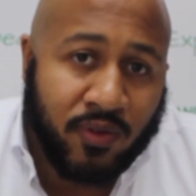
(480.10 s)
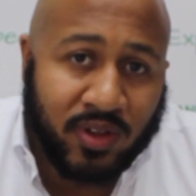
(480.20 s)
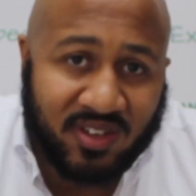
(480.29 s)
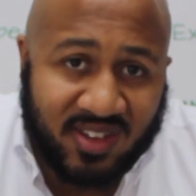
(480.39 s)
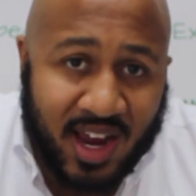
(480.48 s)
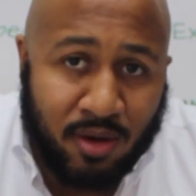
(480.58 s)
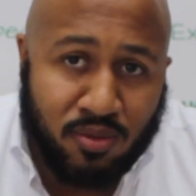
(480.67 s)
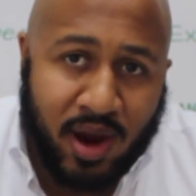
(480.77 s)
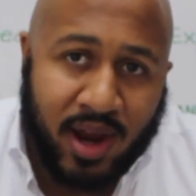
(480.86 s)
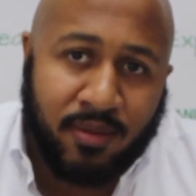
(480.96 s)
if it's
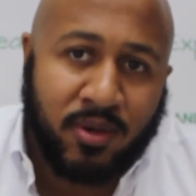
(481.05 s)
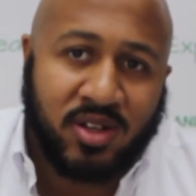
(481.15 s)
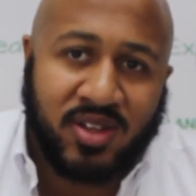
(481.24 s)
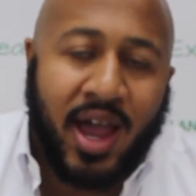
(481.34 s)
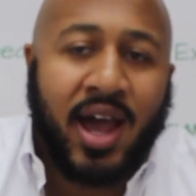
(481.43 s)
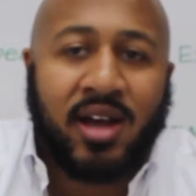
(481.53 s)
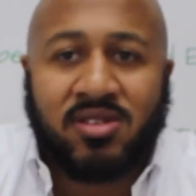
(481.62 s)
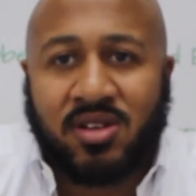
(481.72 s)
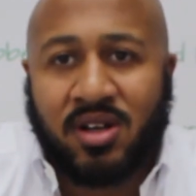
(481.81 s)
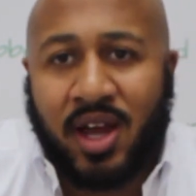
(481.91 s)
dead, right? Because it
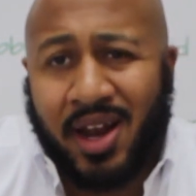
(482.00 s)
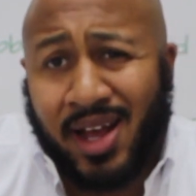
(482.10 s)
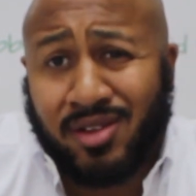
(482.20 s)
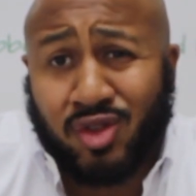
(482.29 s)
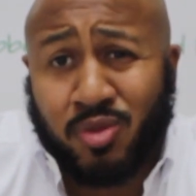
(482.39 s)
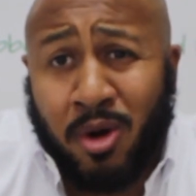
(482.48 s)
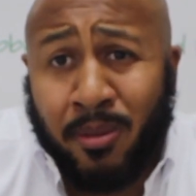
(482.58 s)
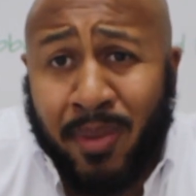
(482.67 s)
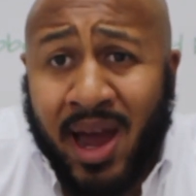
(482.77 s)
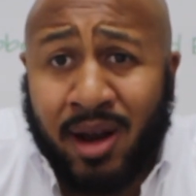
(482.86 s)
has a
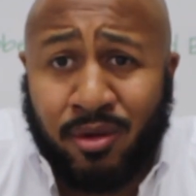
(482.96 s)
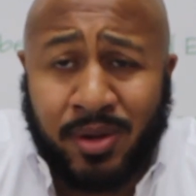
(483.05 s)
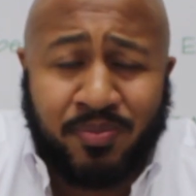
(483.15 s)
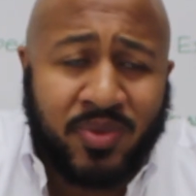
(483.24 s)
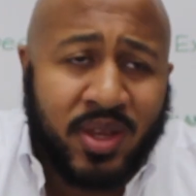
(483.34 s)
small battery.